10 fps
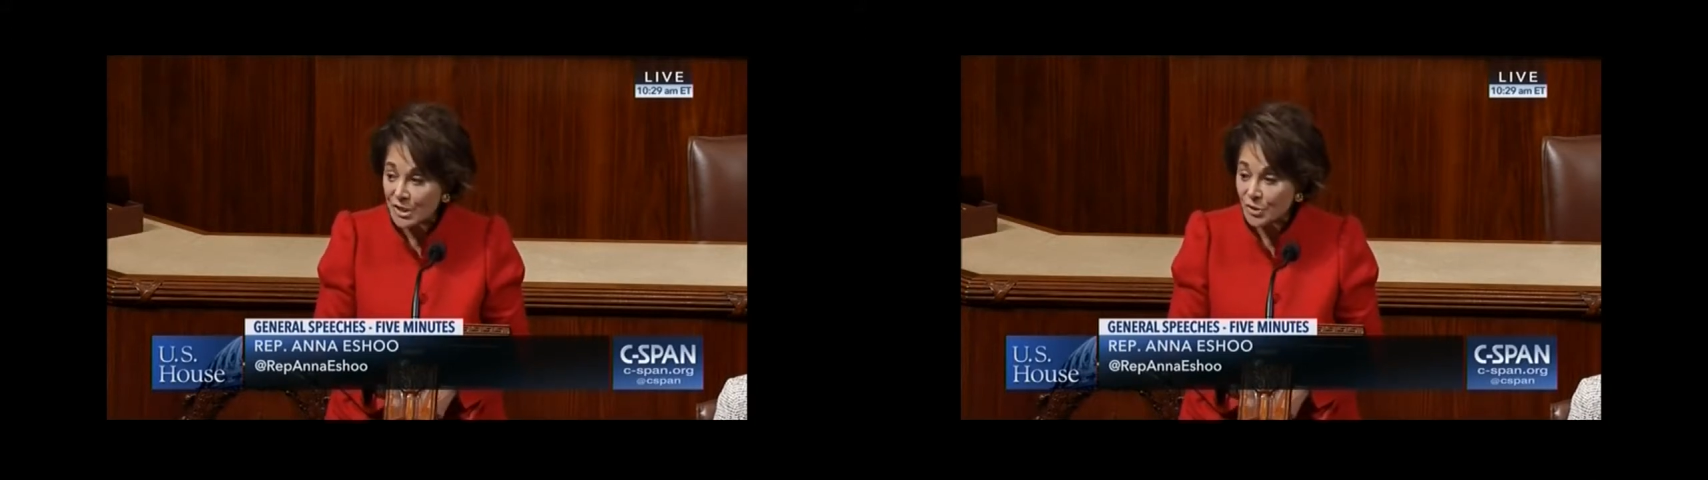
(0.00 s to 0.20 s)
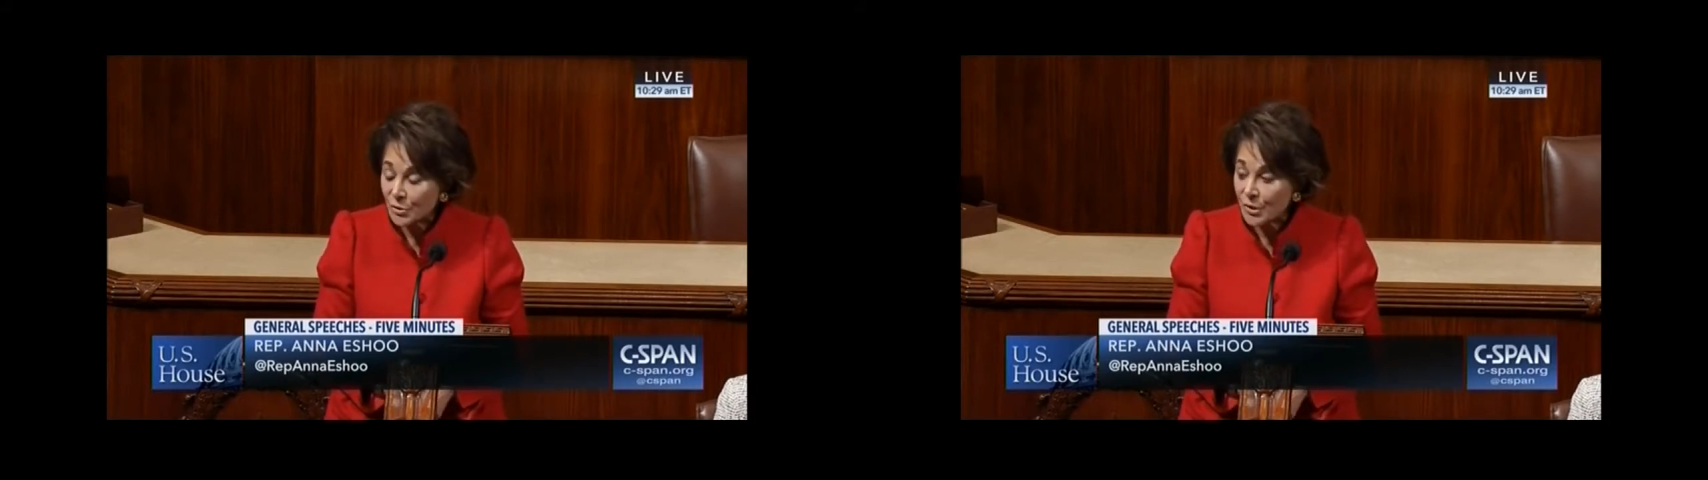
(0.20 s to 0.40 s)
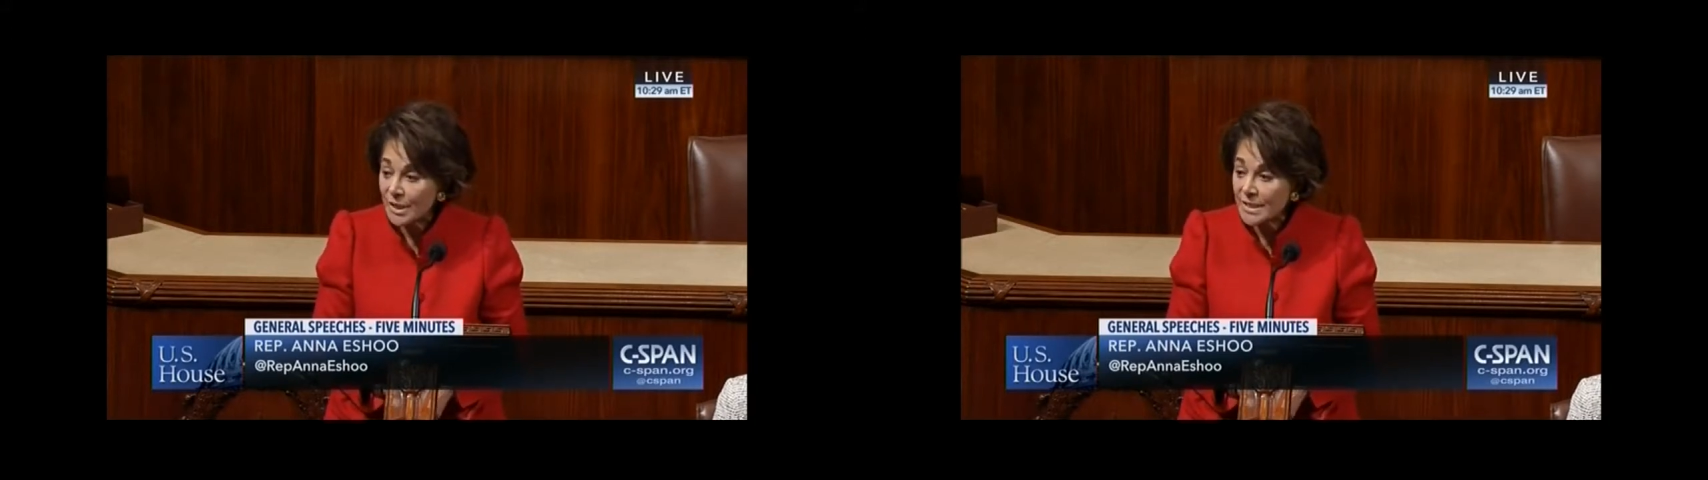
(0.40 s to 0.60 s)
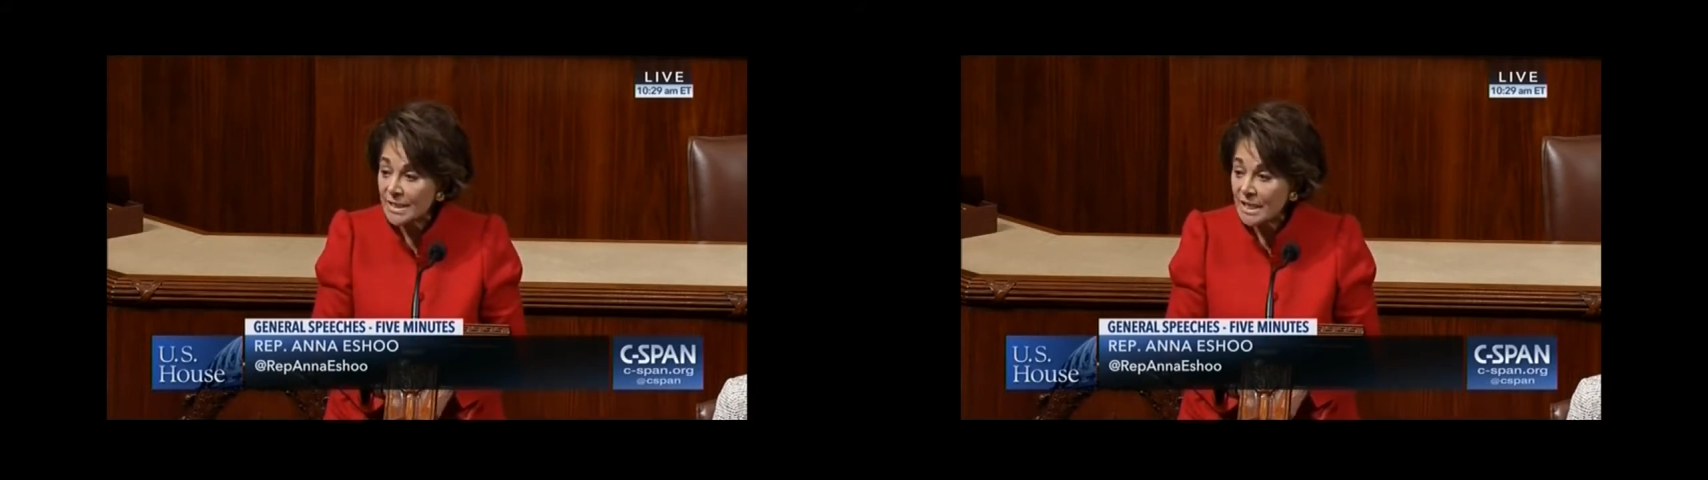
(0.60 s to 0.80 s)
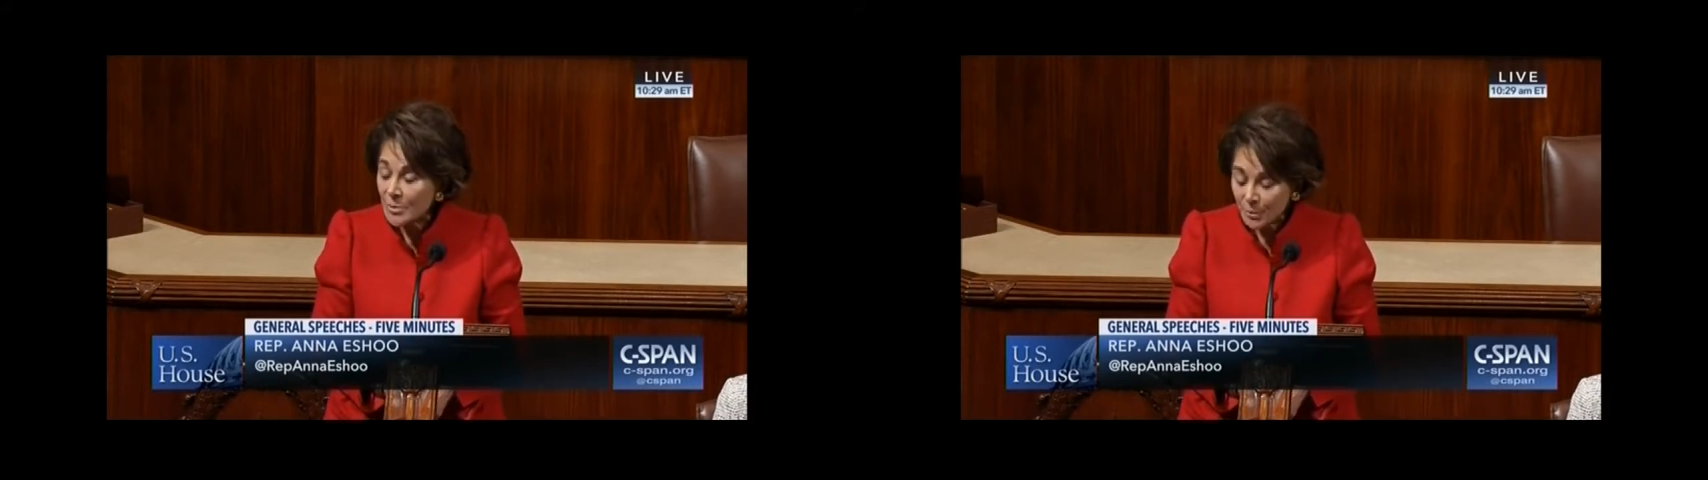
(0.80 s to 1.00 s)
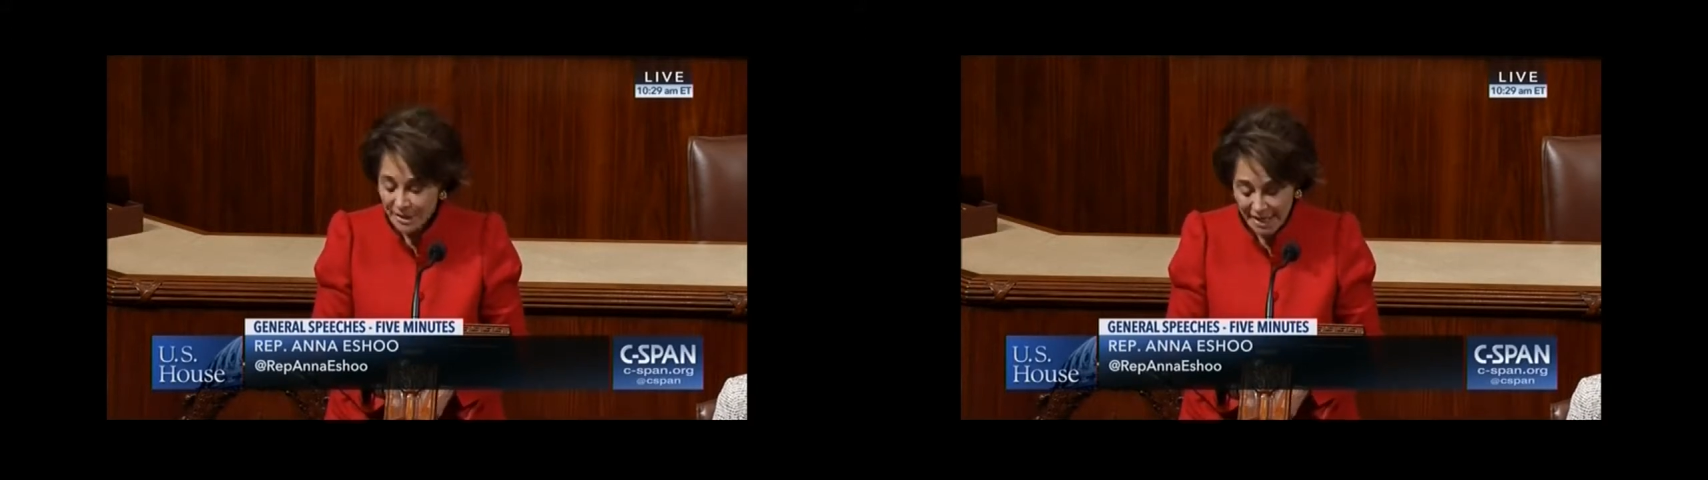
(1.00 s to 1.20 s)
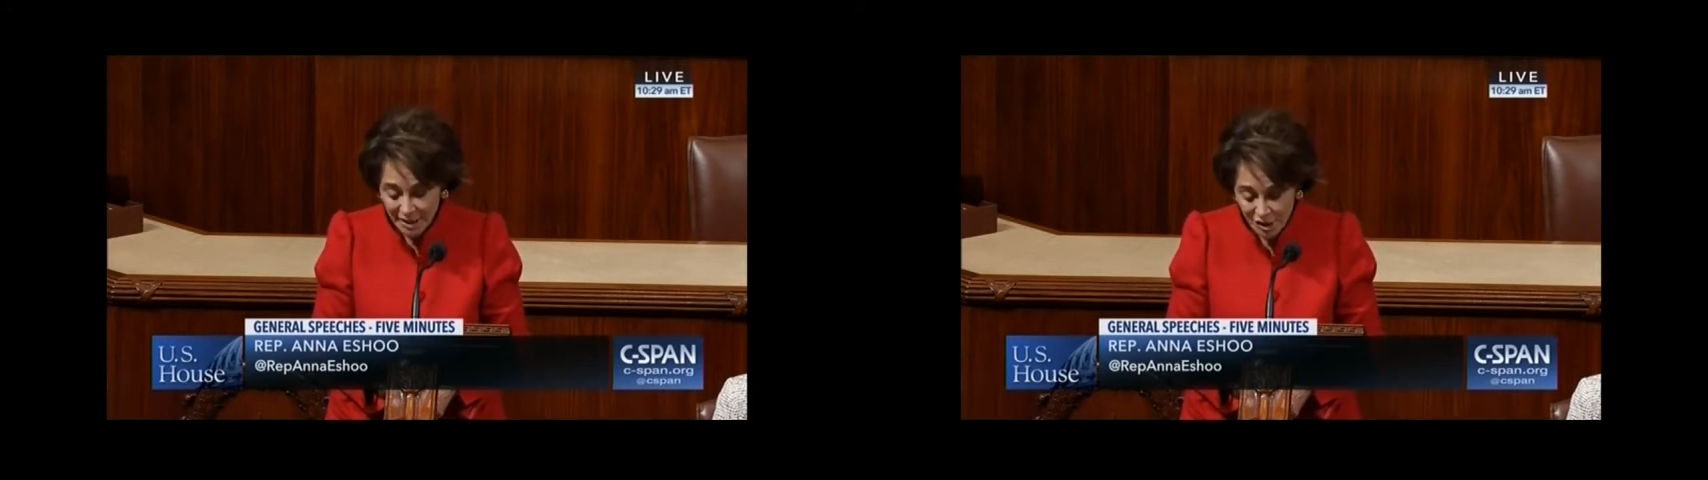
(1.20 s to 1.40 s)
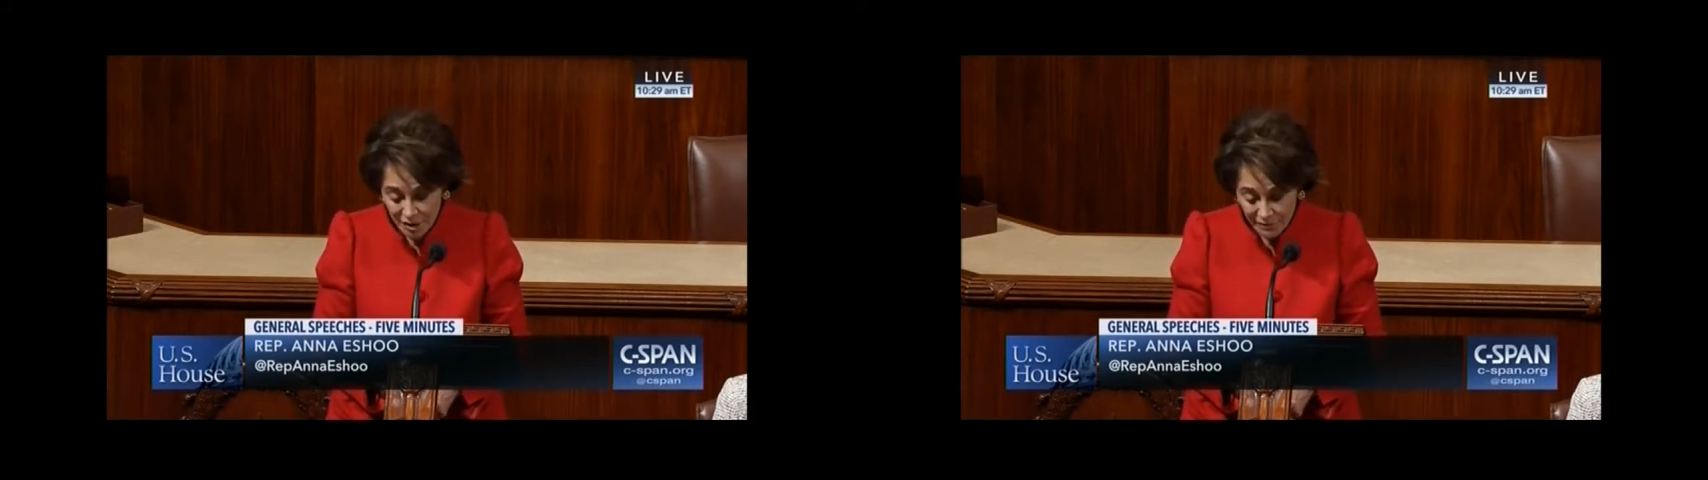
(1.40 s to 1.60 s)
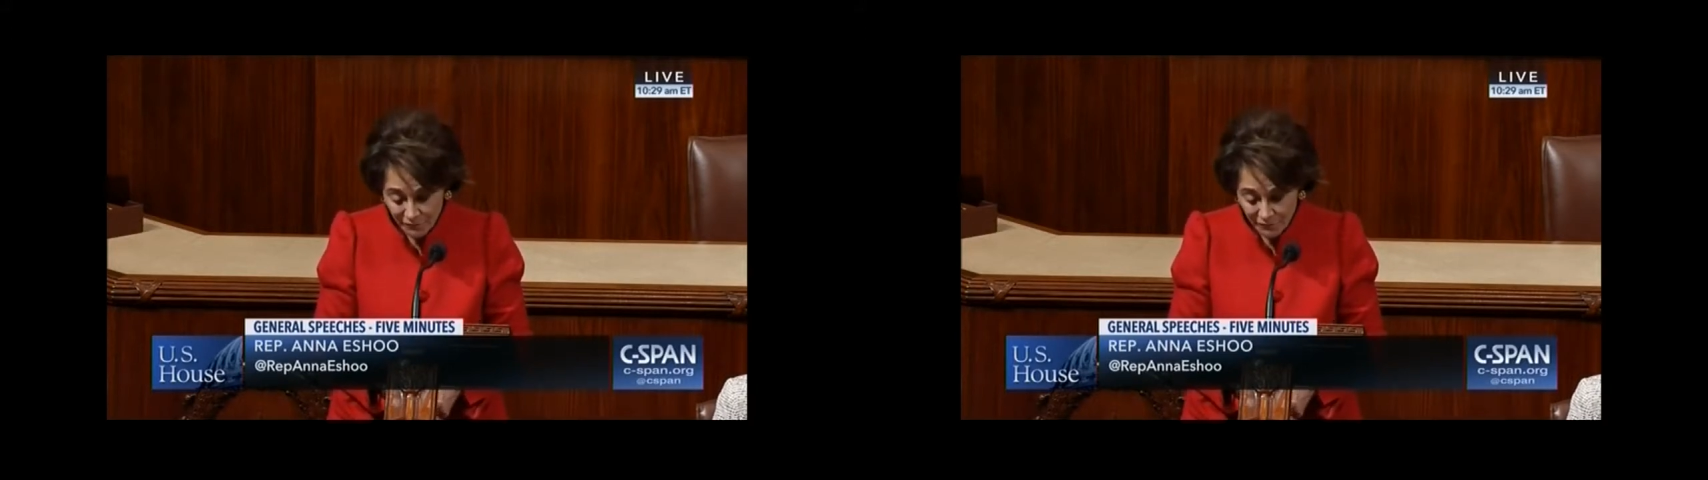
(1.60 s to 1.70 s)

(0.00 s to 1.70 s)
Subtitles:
restores protection